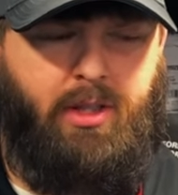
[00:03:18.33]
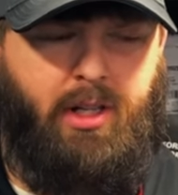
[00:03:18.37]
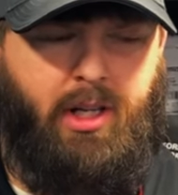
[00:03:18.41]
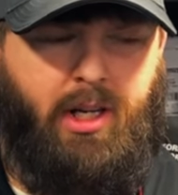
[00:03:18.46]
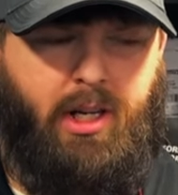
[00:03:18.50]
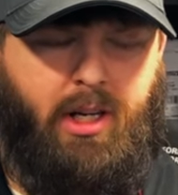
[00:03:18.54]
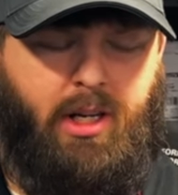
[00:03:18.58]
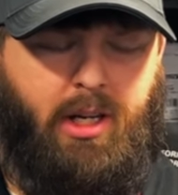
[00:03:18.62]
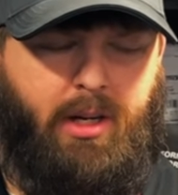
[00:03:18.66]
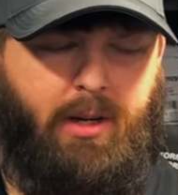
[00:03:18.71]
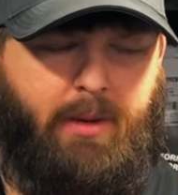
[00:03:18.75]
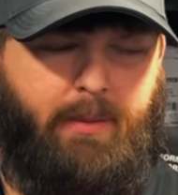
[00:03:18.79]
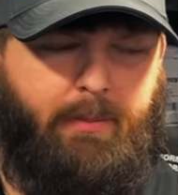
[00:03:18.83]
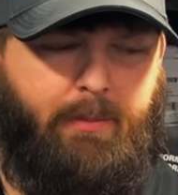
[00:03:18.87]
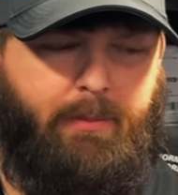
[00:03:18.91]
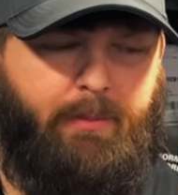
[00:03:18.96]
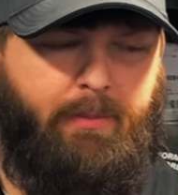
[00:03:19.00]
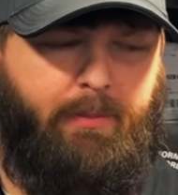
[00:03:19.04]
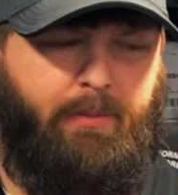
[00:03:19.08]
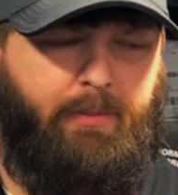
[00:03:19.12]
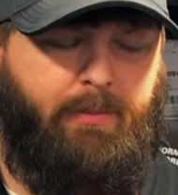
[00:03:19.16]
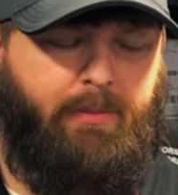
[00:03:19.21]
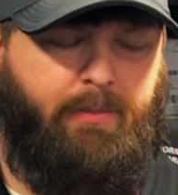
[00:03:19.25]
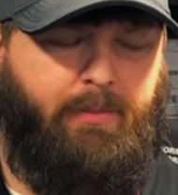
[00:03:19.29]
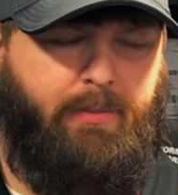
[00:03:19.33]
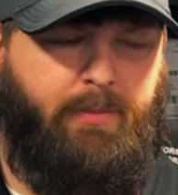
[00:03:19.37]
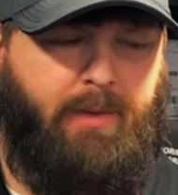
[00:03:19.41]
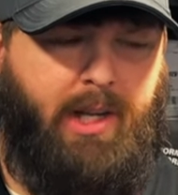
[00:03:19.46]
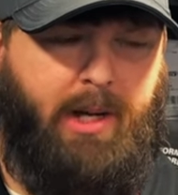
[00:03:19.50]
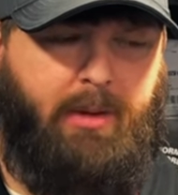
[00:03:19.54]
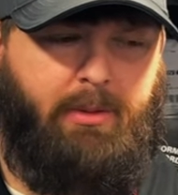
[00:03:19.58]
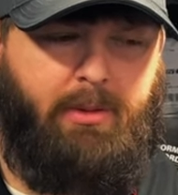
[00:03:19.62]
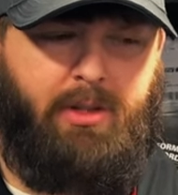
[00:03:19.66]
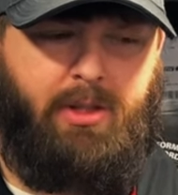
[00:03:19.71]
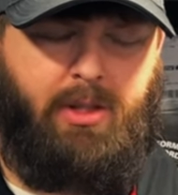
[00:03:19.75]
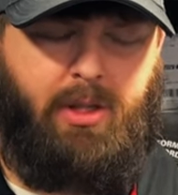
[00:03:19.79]
Um,
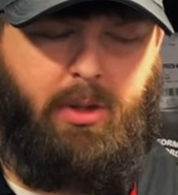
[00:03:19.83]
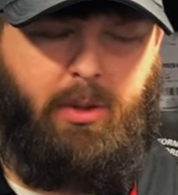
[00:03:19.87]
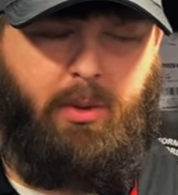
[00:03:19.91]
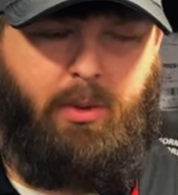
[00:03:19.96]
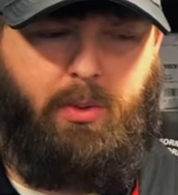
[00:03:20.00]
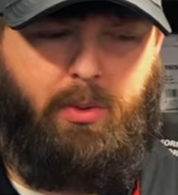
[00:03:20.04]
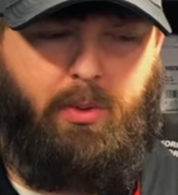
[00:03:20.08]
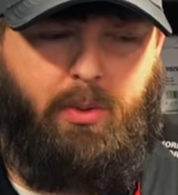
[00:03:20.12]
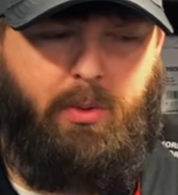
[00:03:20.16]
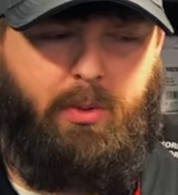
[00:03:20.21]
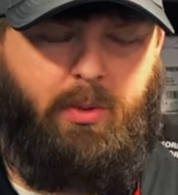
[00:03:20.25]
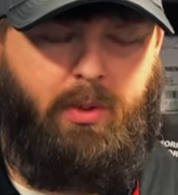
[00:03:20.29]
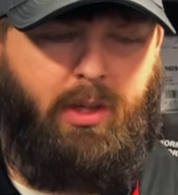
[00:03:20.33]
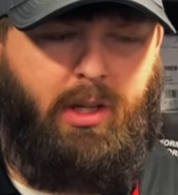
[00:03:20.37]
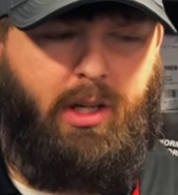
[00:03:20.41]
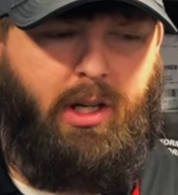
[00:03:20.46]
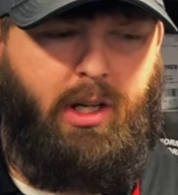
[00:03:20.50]
that was cool.